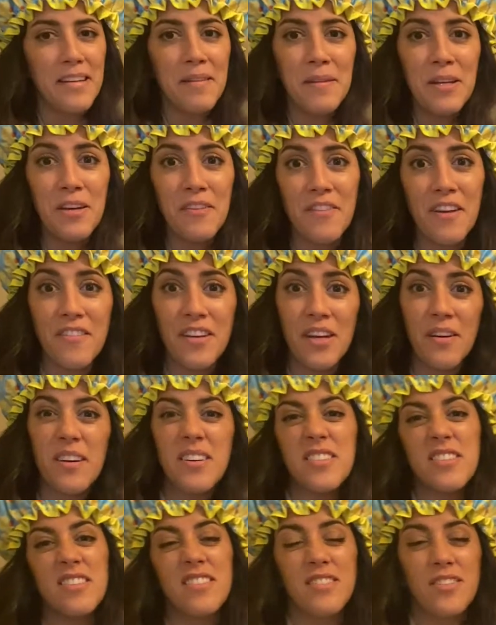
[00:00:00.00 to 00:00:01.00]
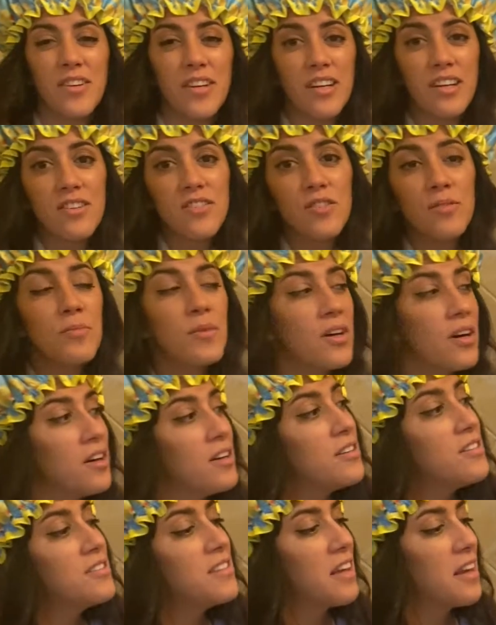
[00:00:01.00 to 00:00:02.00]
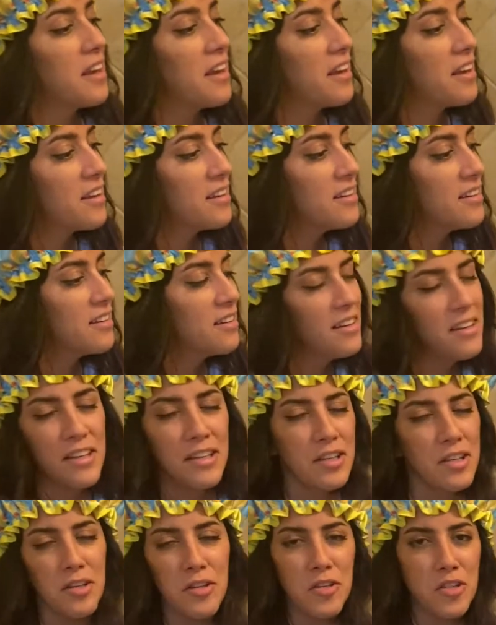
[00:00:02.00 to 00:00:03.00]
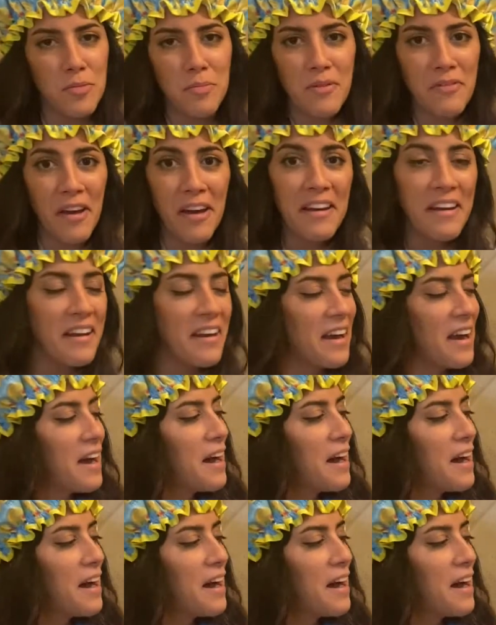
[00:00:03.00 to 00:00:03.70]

let me know if you have any questions during our Zoom calls and you should be fine.